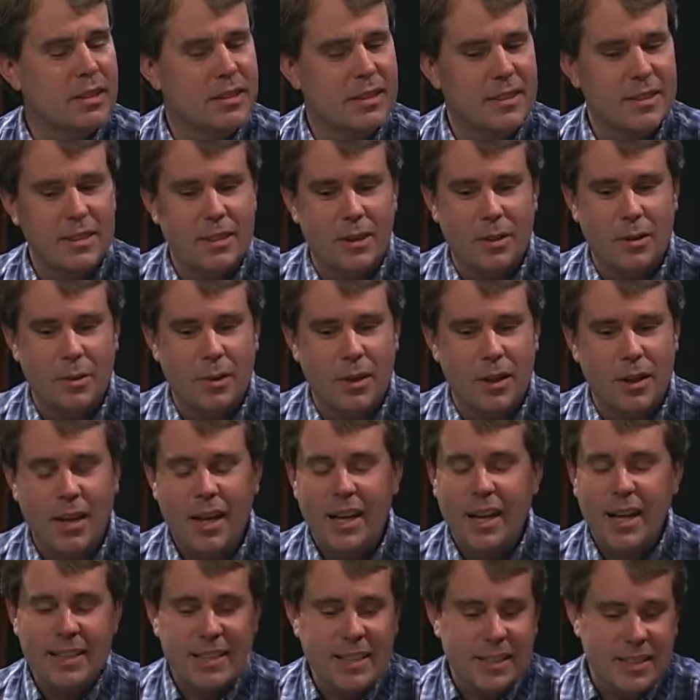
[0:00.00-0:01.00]
And so uh,
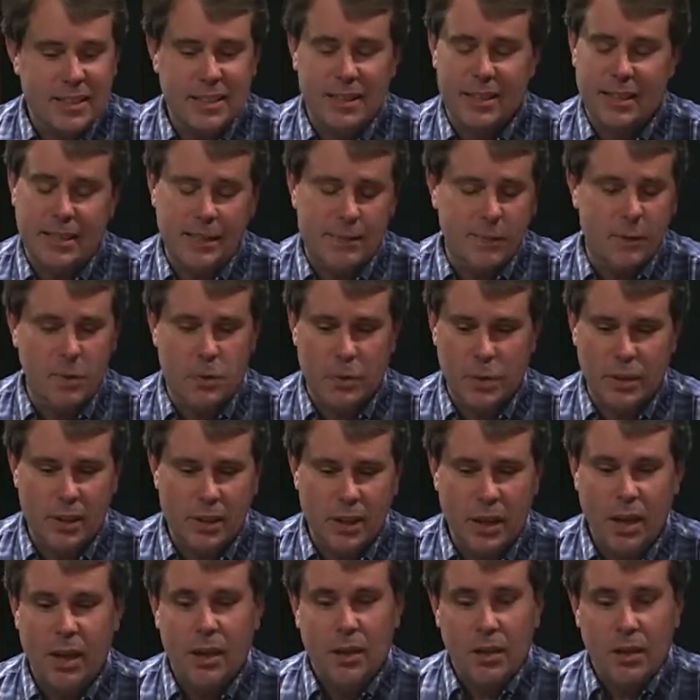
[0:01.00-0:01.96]
I say it's just the difference between